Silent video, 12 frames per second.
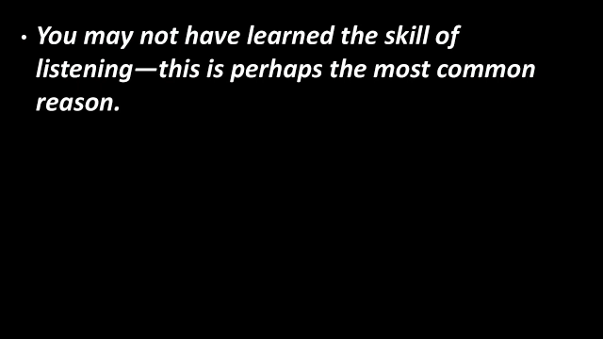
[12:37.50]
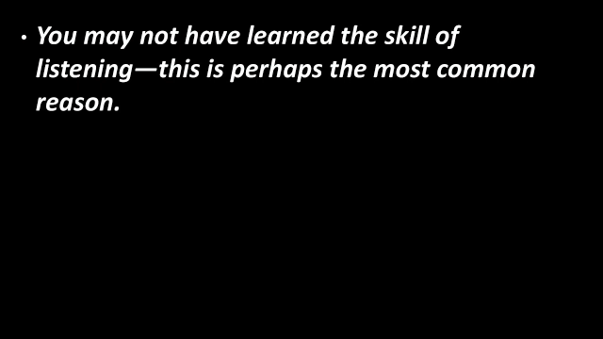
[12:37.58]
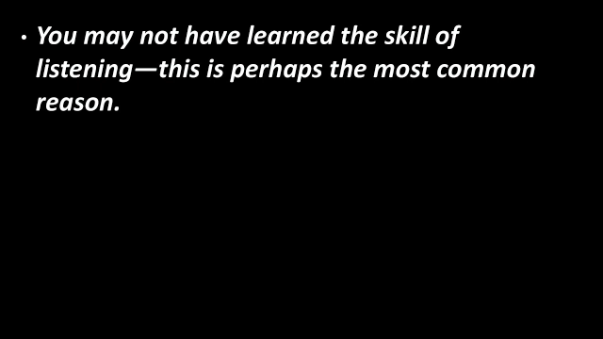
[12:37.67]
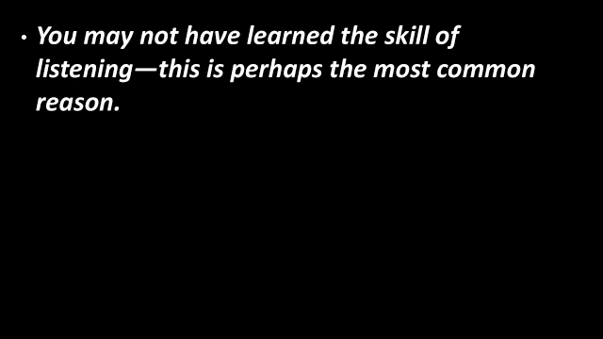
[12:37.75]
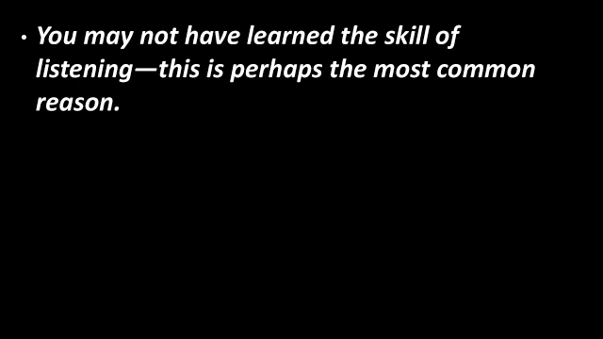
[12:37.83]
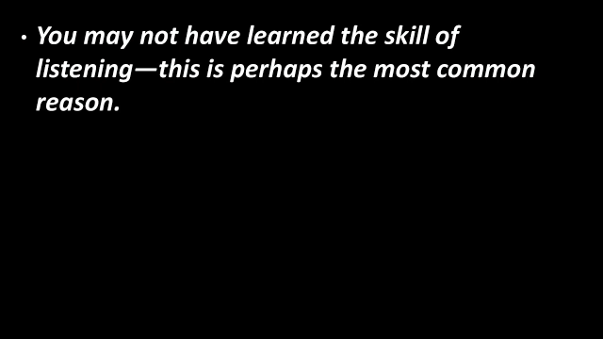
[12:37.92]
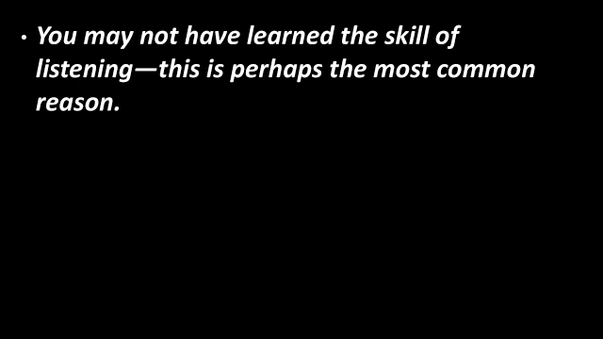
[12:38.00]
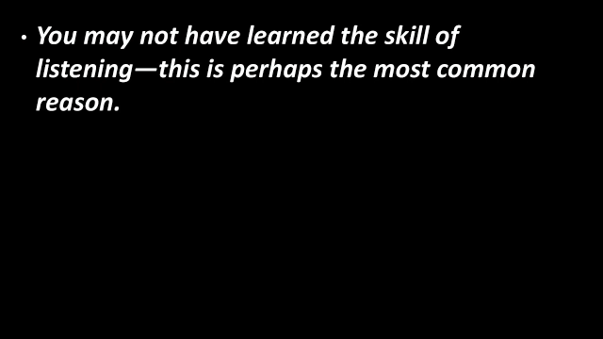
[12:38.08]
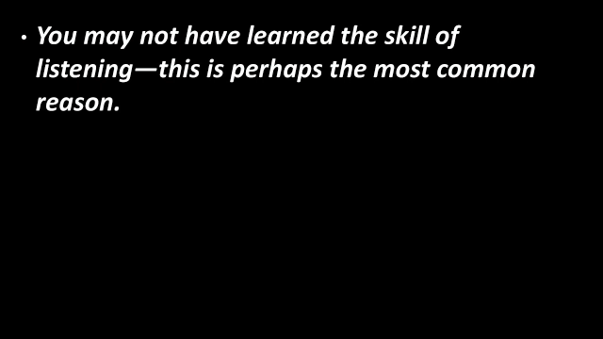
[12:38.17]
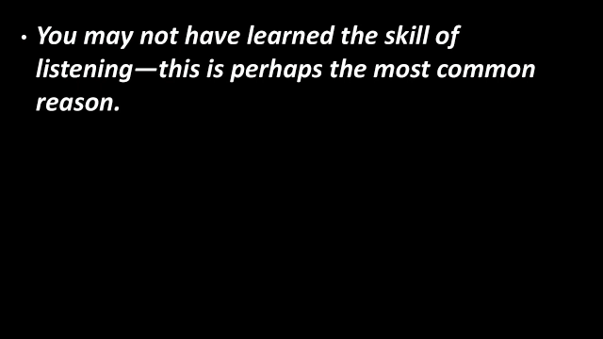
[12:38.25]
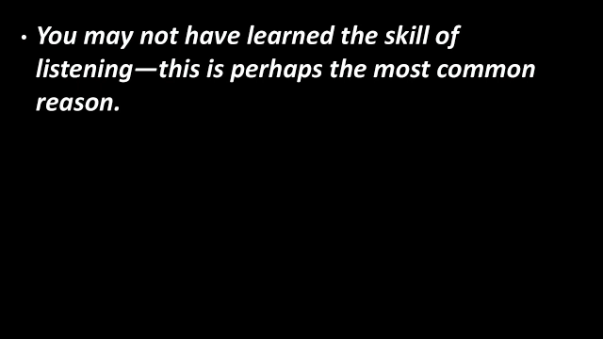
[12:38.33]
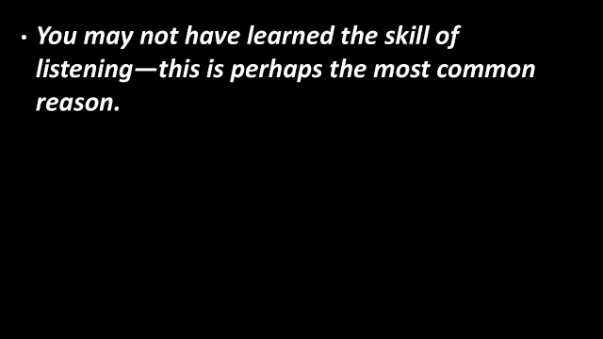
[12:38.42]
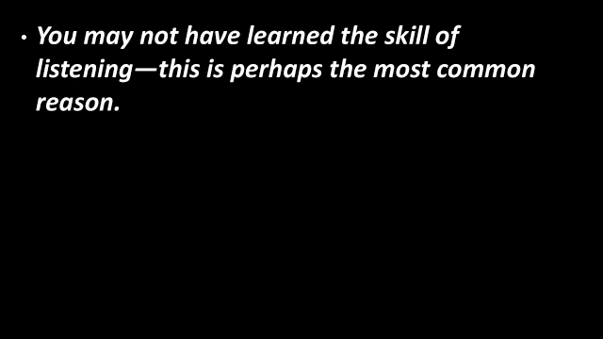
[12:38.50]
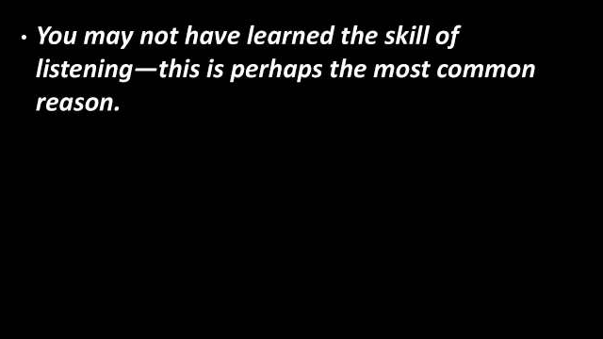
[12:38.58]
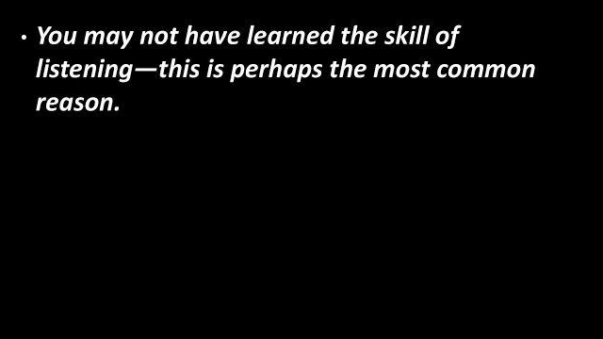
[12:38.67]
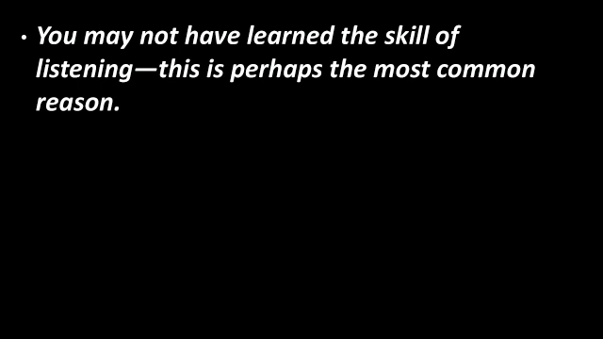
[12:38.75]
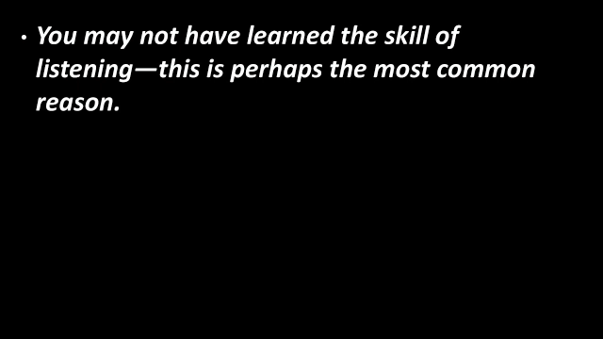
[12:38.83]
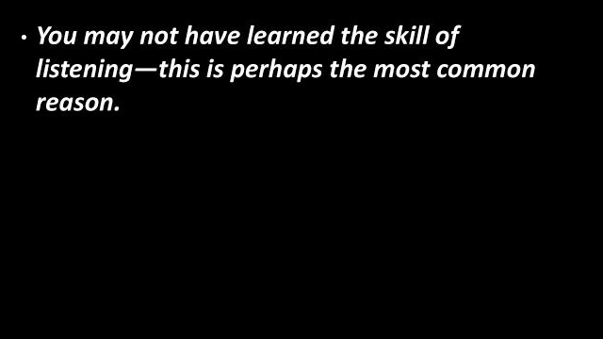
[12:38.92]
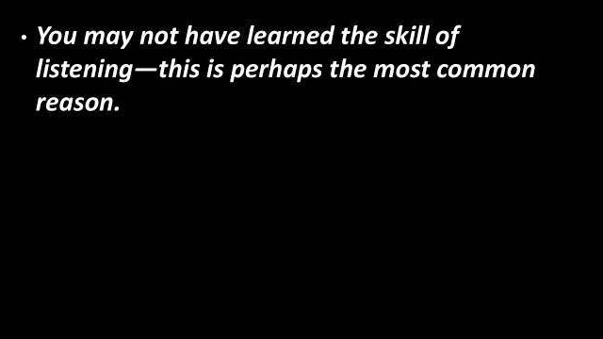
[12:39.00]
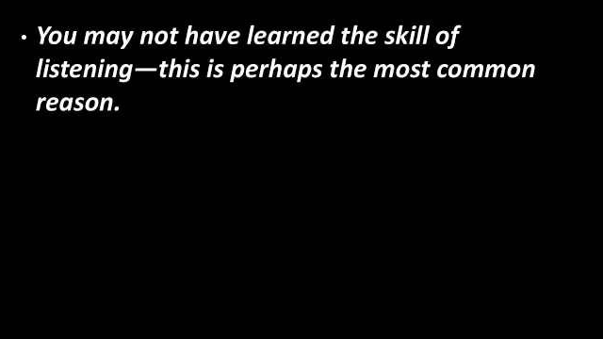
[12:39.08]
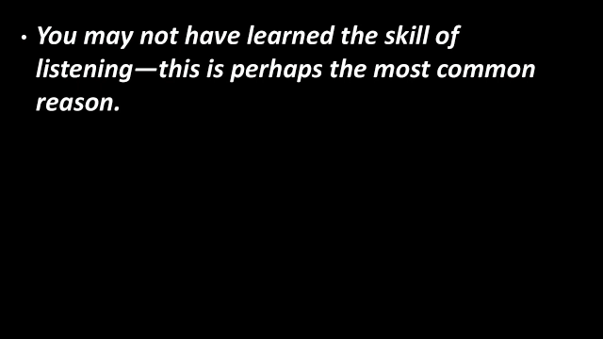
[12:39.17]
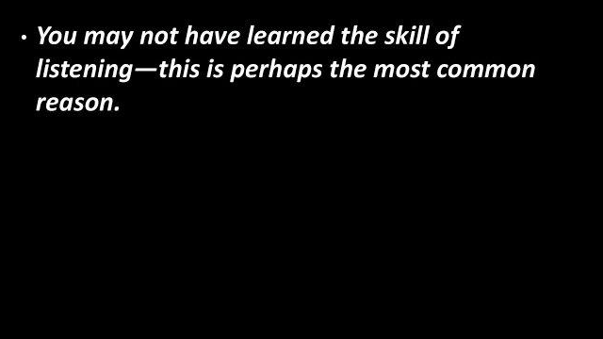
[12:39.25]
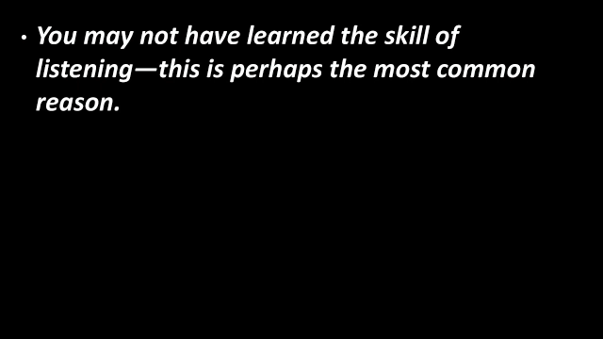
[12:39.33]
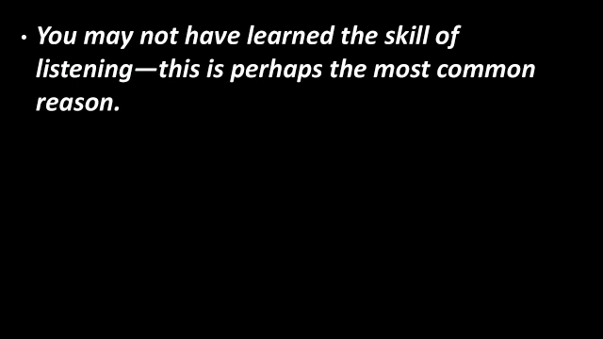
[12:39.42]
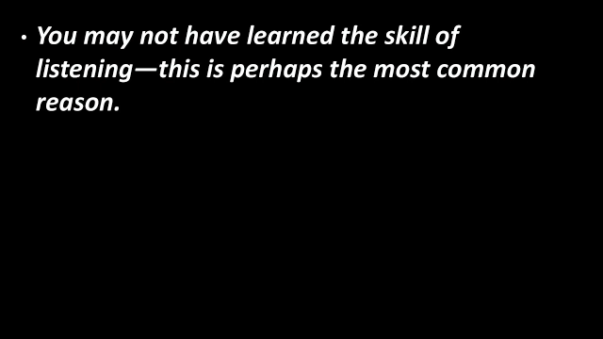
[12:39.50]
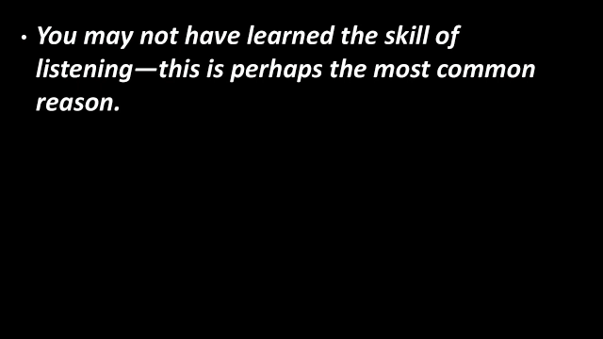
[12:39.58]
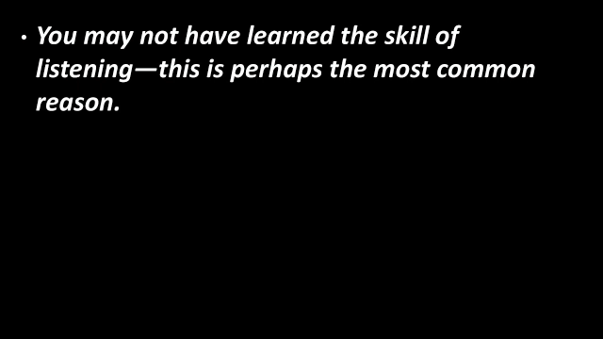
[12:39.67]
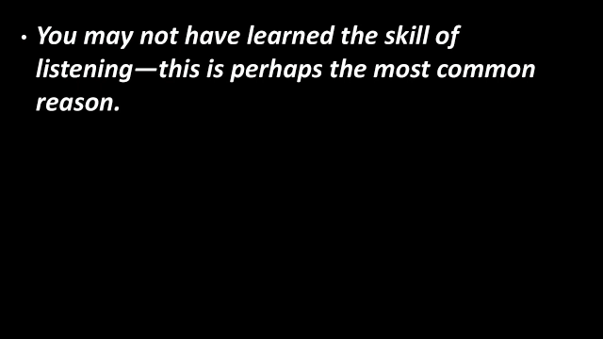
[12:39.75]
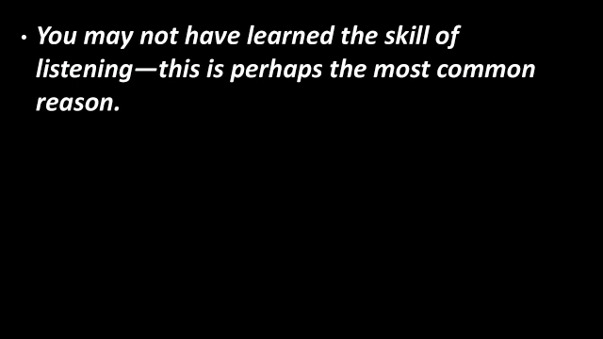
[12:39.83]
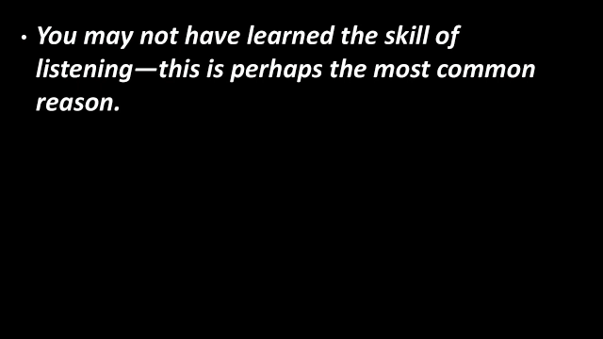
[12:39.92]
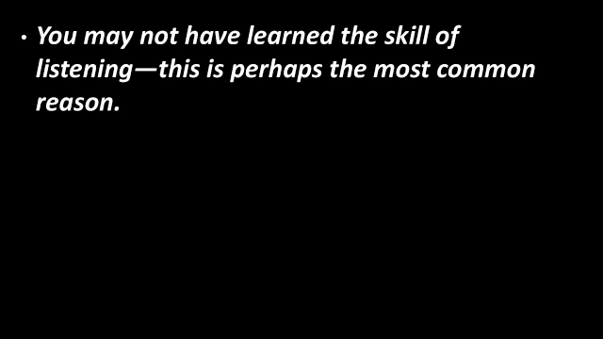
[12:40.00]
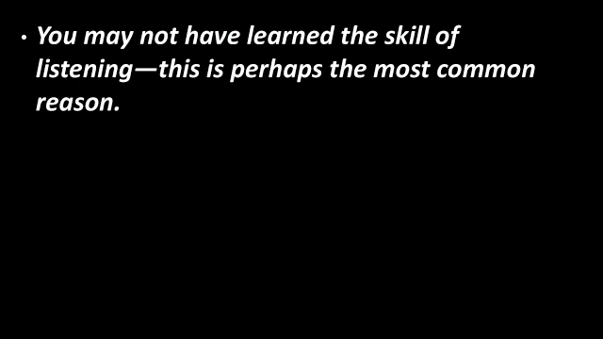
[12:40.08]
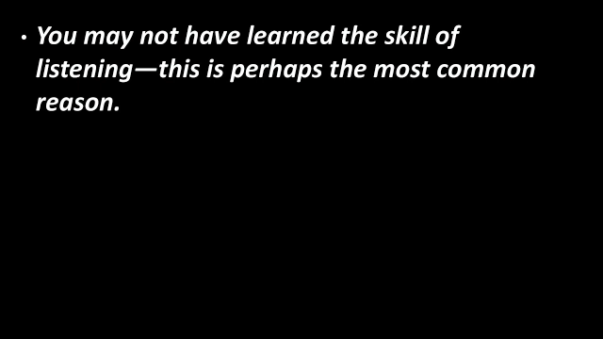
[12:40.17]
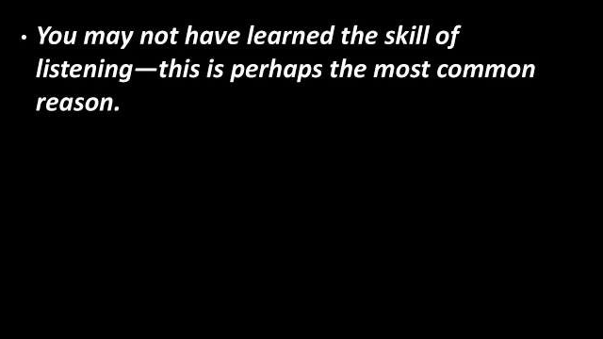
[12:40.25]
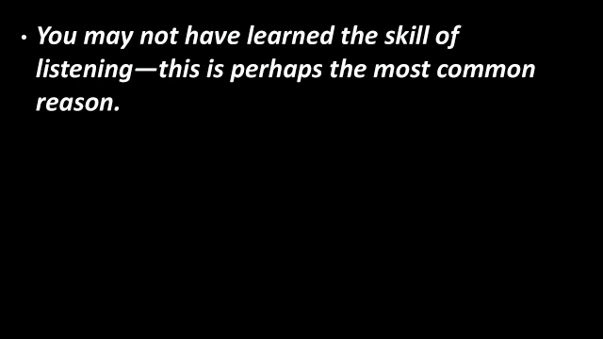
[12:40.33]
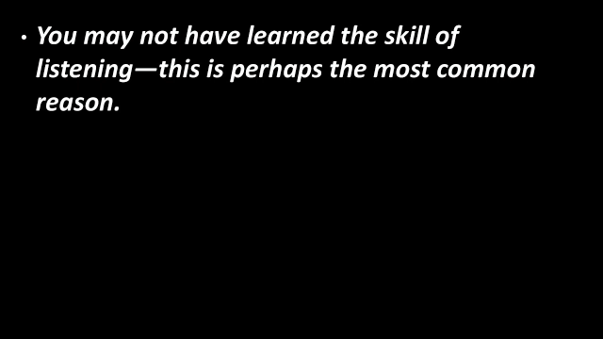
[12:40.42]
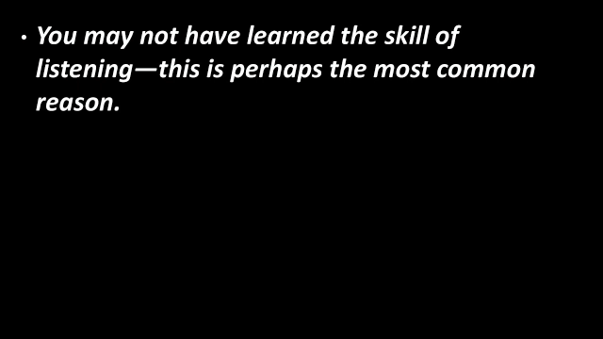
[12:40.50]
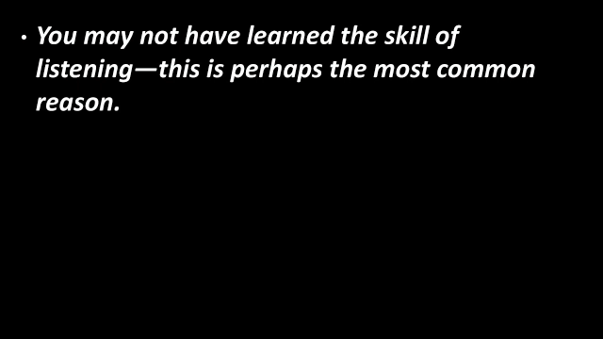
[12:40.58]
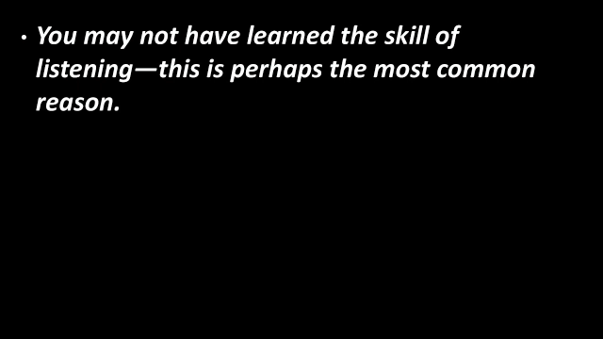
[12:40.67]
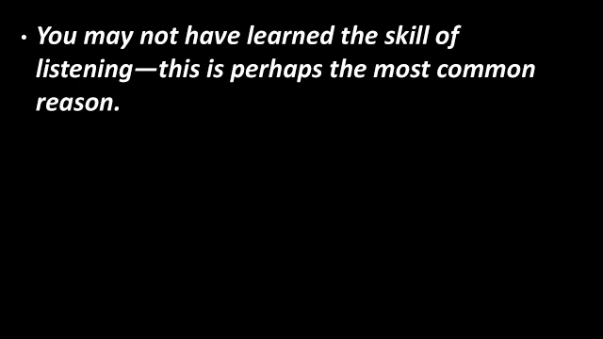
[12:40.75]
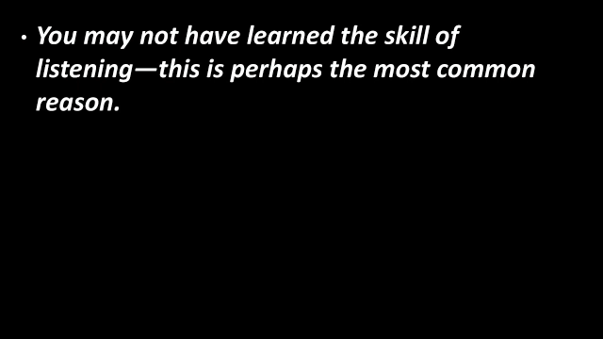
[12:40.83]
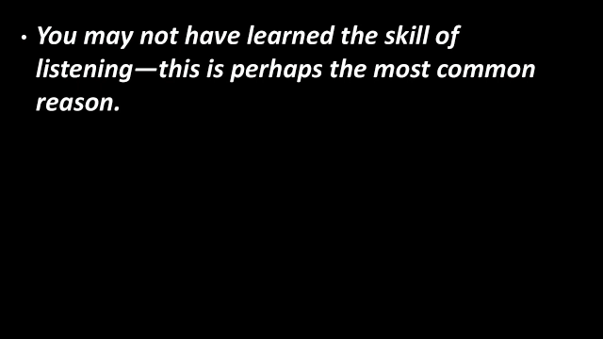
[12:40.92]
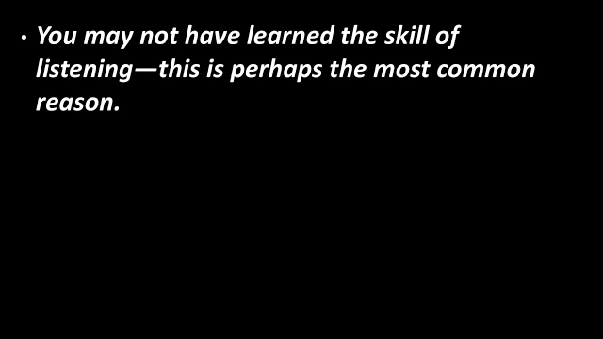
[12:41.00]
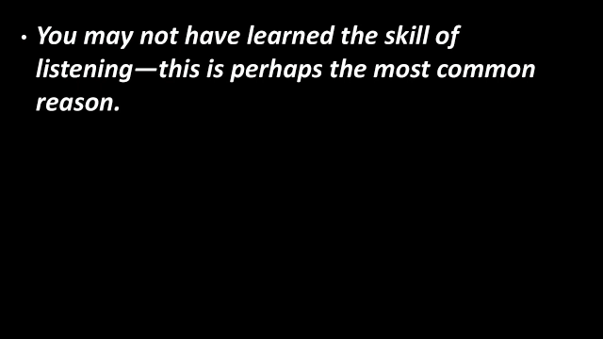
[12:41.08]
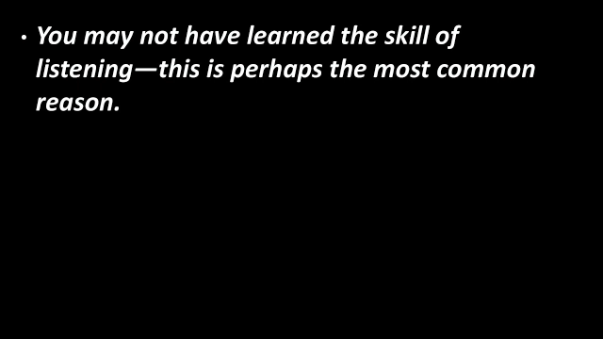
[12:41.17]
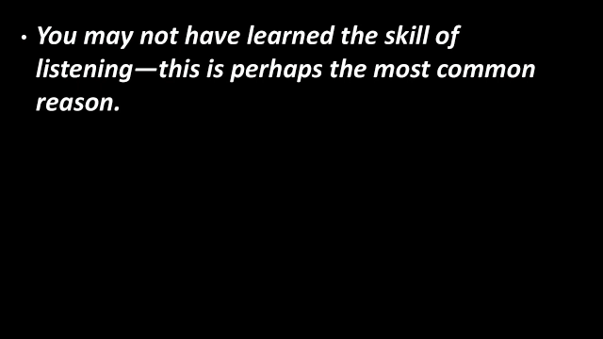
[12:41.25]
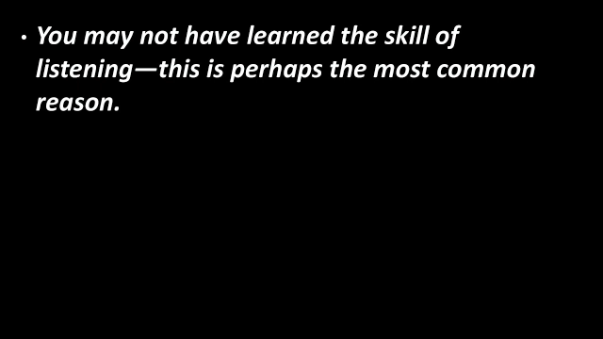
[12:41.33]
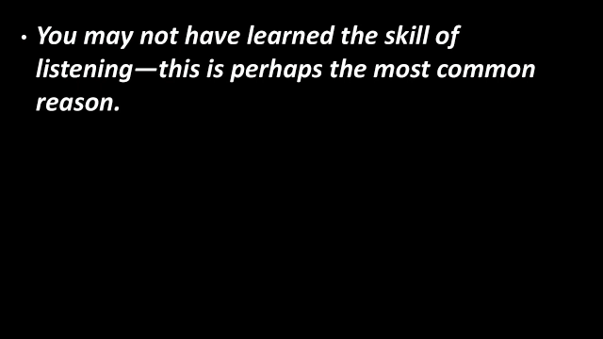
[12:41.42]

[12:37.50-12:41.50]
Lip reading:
Nobody's mouth can be seen.